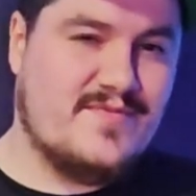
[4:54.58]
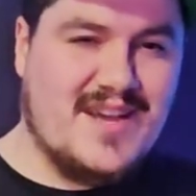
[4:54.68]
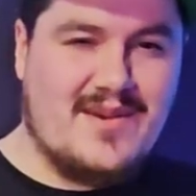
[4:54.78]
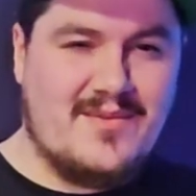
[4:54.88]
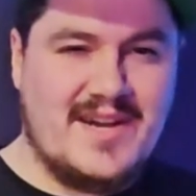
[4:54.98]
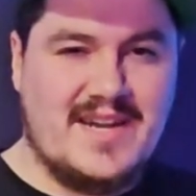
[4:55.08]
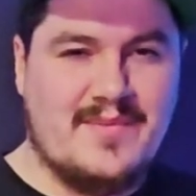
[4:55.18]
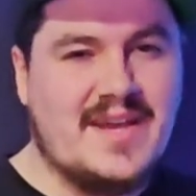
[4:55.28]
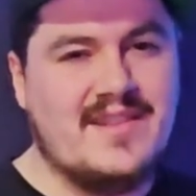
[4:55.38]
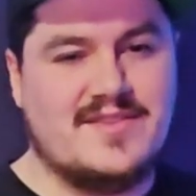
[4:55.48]
not wanting to
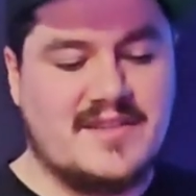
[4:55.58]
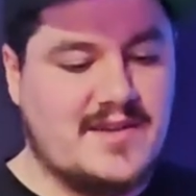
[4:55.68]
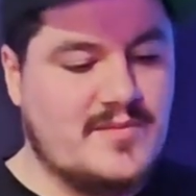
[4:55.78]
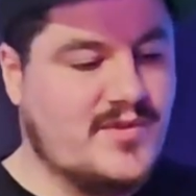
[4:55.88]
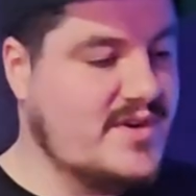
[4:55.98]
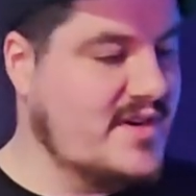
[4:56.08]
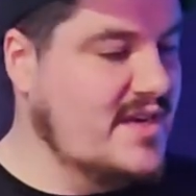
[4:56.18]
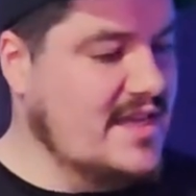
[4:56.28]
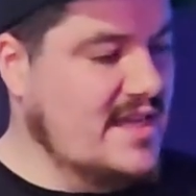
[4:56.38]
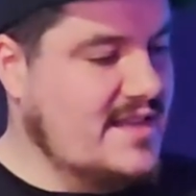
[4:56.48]
buy those anymore.
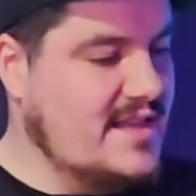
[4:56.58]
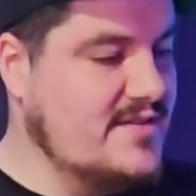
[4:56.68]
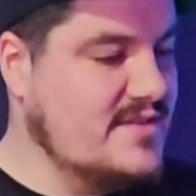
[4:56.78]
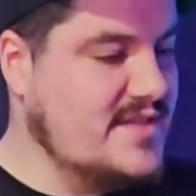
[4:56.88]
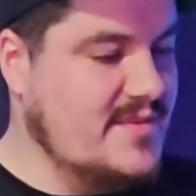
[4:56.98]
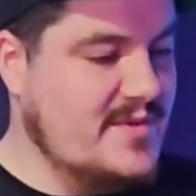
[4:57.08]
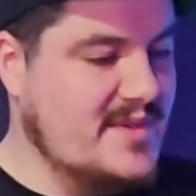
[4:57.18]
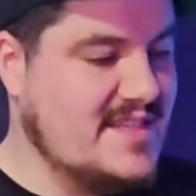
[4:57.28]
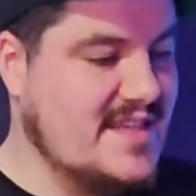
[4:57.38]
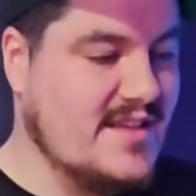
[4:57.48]
They don't seem to be
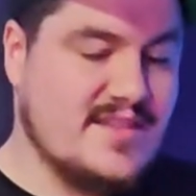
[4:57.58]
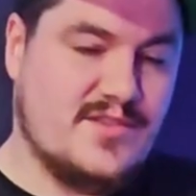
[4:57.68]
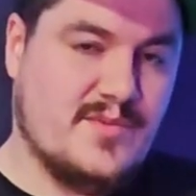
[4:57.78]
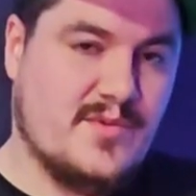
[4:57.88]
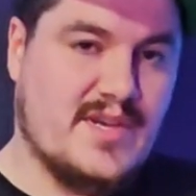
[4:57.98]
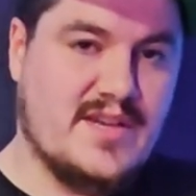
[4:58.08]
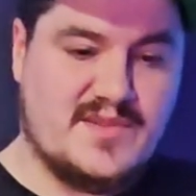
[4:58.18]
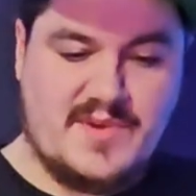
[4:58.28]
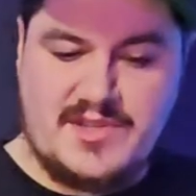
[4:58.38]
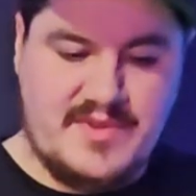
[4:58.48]
selling super well,
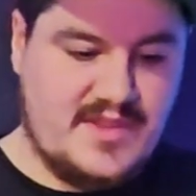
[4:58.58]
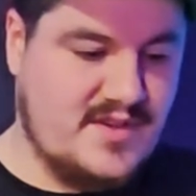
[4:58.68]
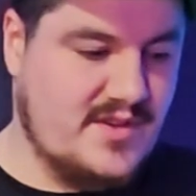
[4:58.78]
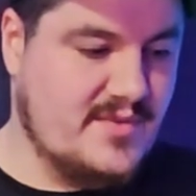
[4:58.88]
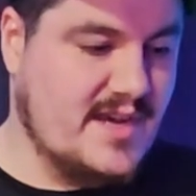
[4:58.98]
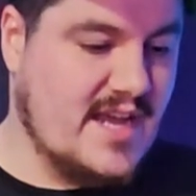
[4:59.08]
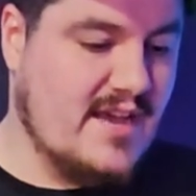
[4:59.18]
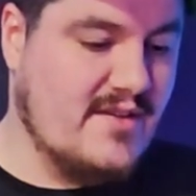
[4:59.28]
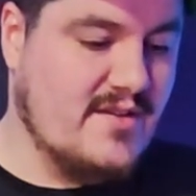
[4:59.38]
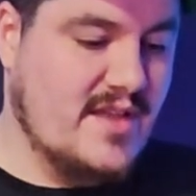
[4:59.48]
especially with the new one
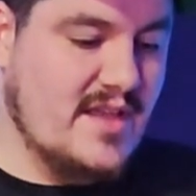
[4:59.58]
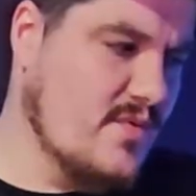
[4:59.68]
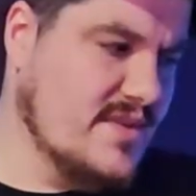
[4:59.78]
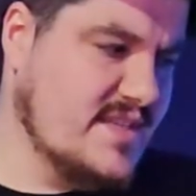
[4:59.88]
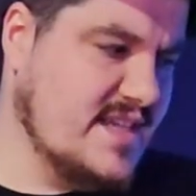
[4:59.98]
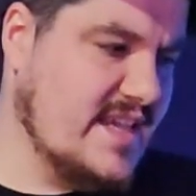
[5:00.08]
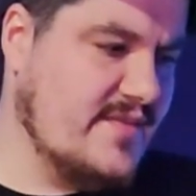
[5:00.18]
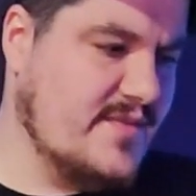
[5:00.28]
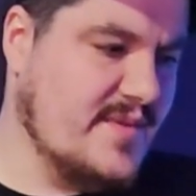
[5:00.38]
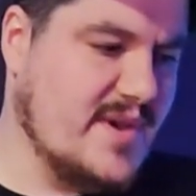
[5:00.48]
out. We'll see
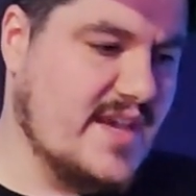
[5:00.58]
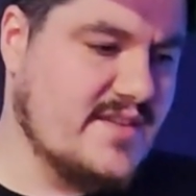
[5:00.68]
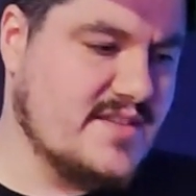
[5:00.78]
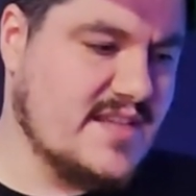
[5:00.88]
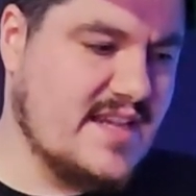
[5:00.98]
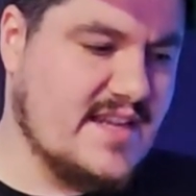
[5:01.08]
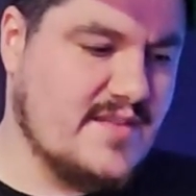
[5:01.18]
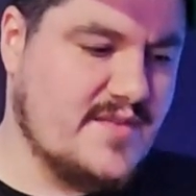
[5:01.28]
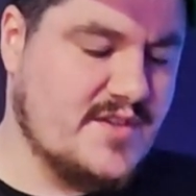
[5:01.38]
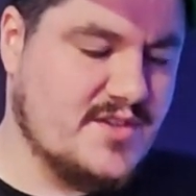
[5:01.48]
if we buy those again in the
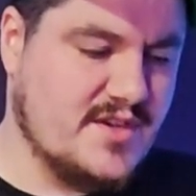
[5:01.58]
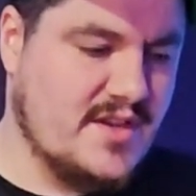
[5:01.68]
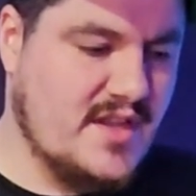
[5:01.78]
future.